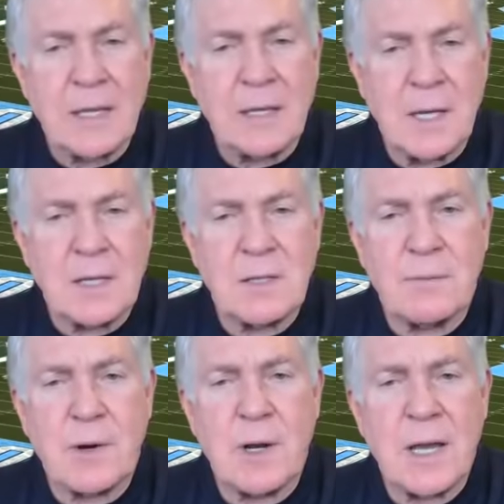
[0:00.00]
doesn't
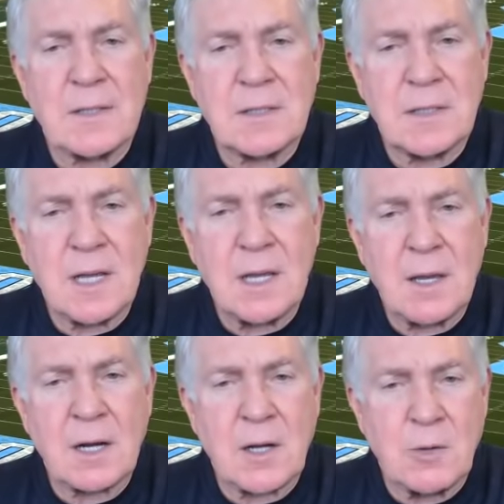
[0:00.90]
for us. Uh,
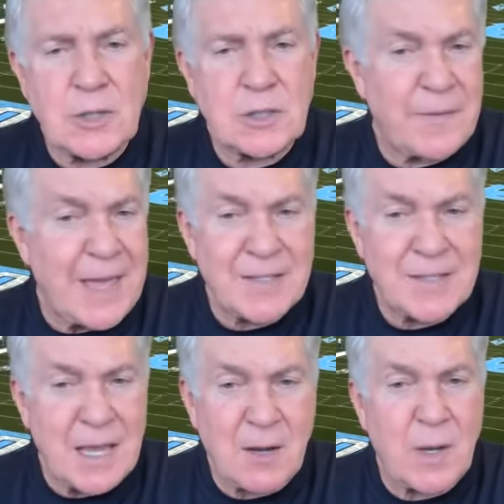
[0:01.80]
our coaches have asked
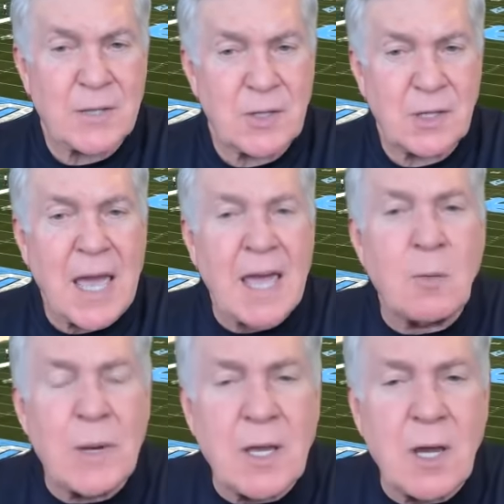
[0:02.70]
that question. How do
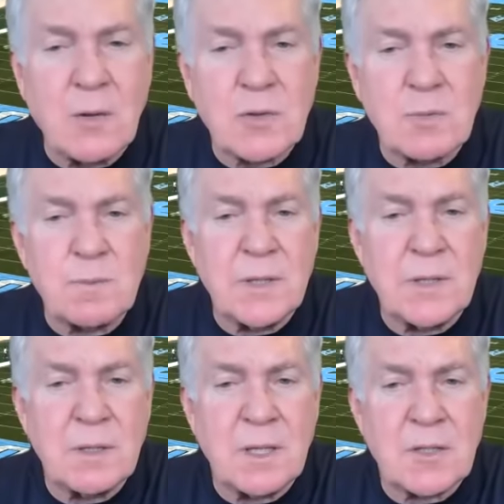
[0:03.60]
we coach
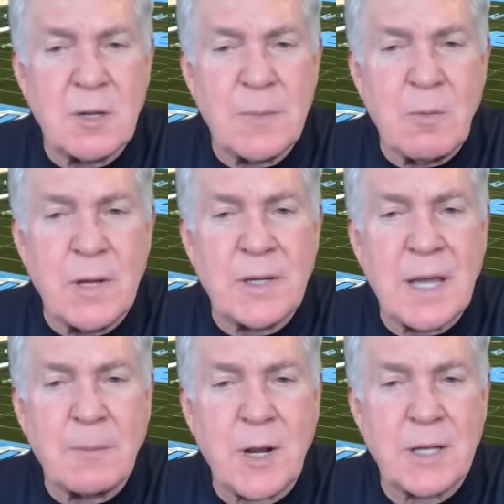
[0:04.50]
when it's going to be one
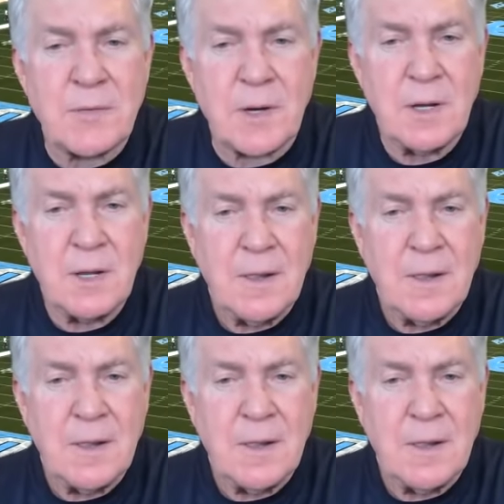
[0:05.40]
time transfer?